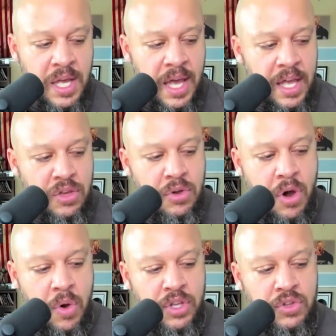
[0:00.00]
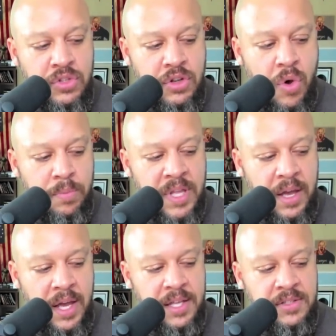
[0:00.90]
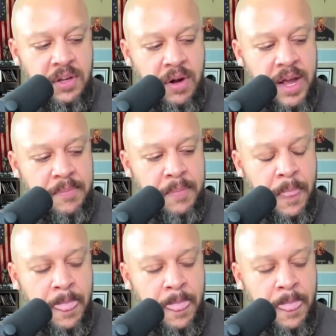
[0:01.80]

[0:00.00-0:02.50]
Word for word: and you go and you scope their Instagram,